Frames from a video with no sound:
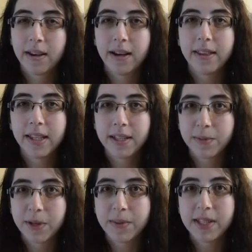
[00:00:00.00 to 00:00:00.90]
I think
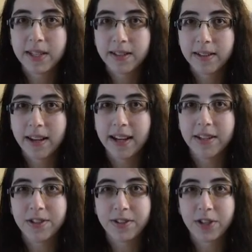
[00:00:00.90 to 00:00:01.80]
experimenting
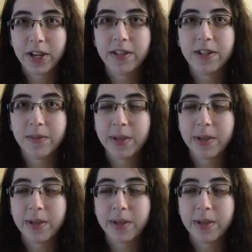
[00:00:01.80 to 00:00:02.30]
and just challenging